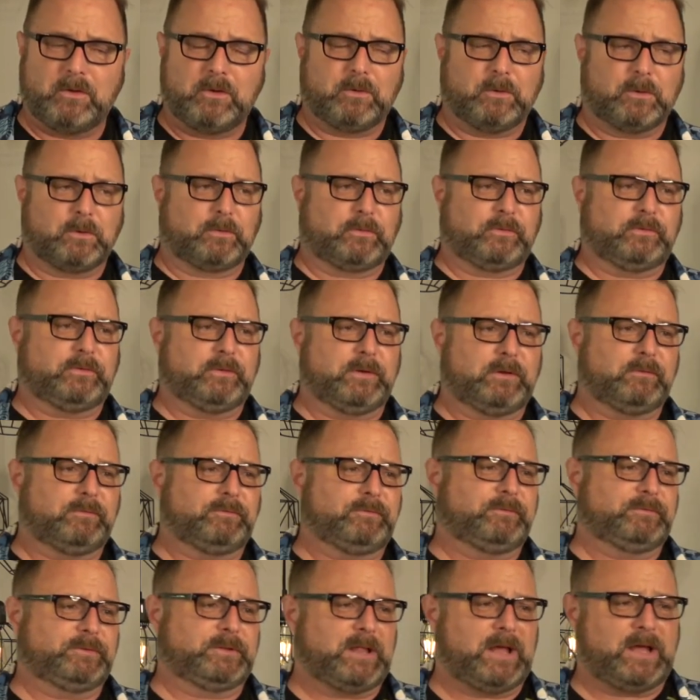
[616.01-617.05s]
or
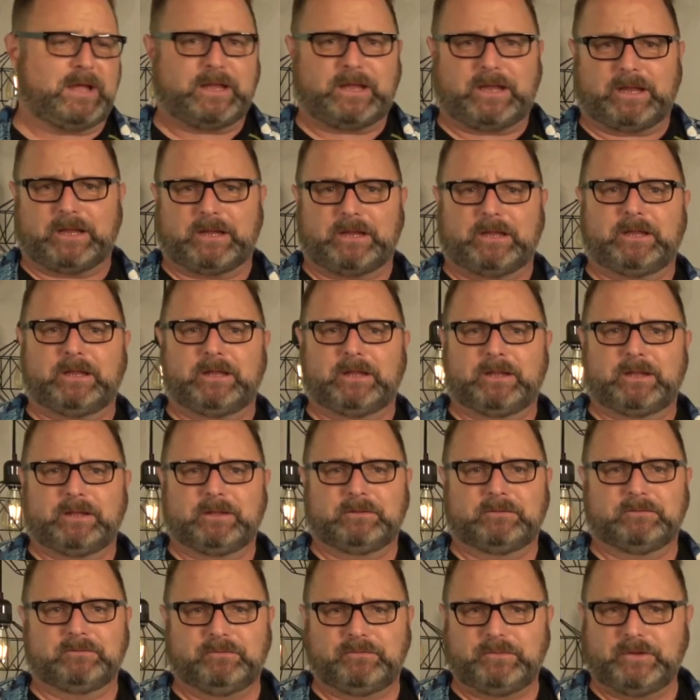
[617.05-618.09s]
self-flying
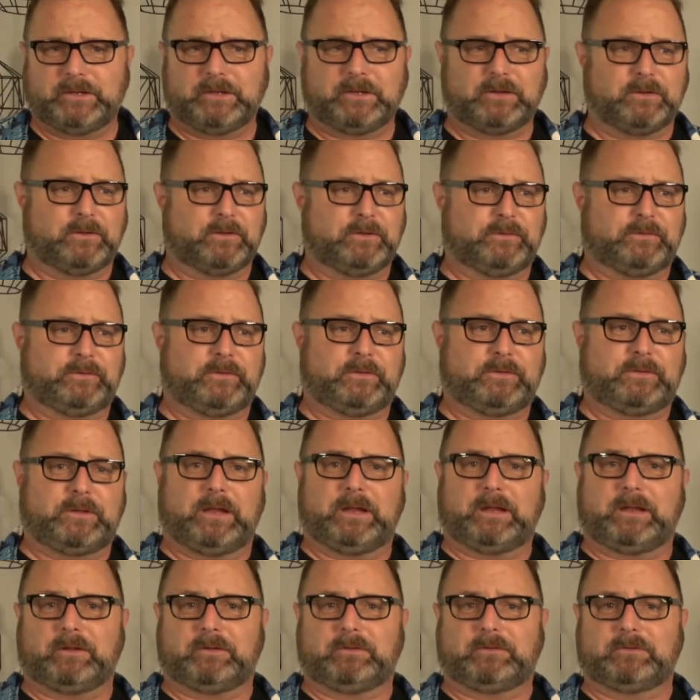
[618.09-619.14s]
vehicles that
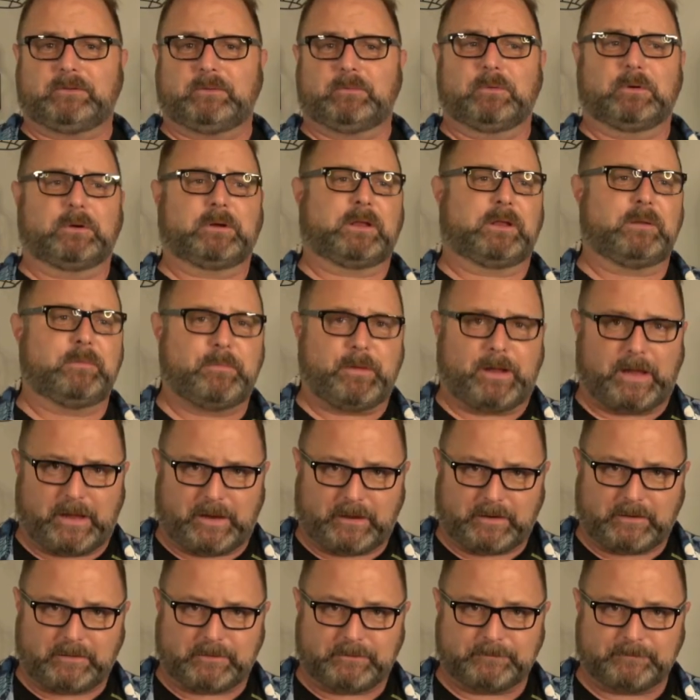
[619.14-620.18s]
take us to work and
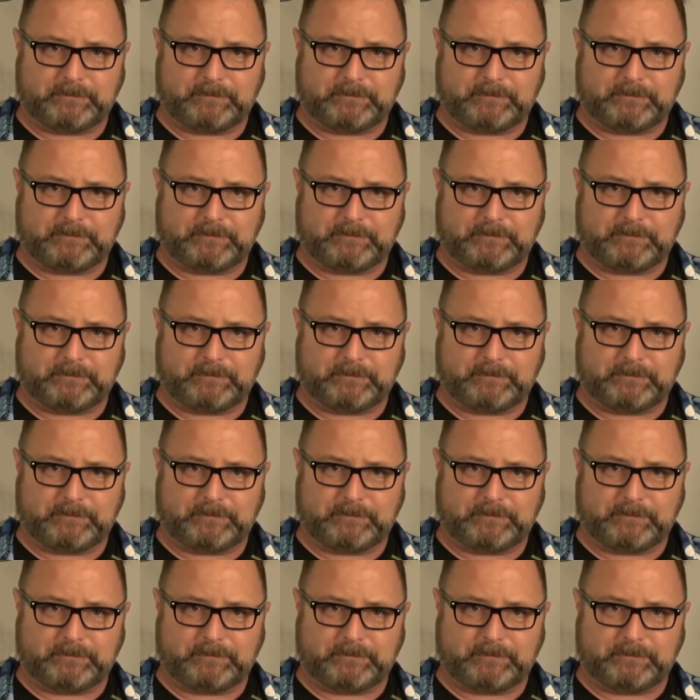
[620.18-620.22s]
back.